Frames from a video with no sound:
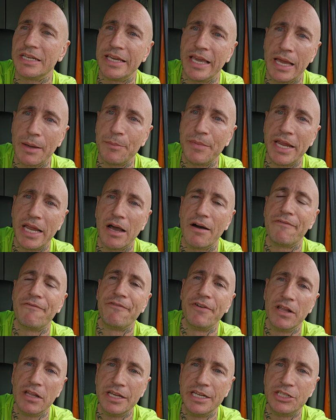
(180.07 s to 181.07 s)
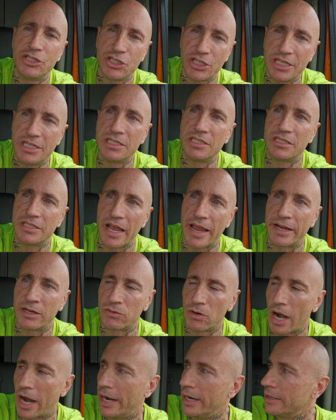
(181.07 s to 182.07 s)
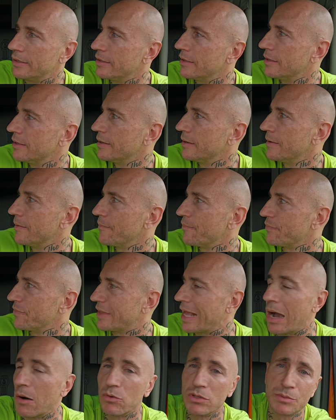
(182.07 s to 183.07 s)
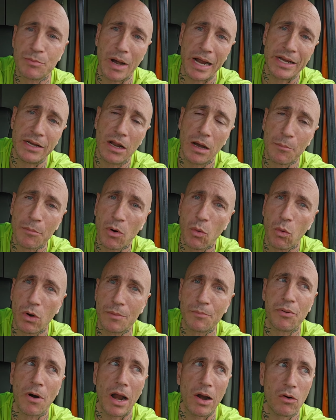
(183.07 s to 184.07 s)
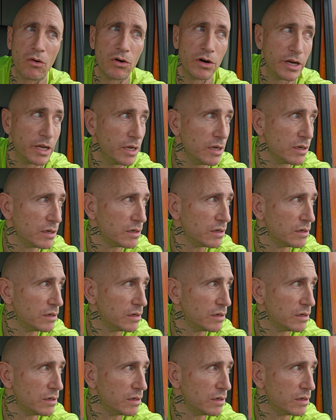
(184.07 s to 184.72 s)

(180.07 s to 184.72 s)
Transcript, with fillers: to get me a Philly cheesesteak, right? That was my number one priority.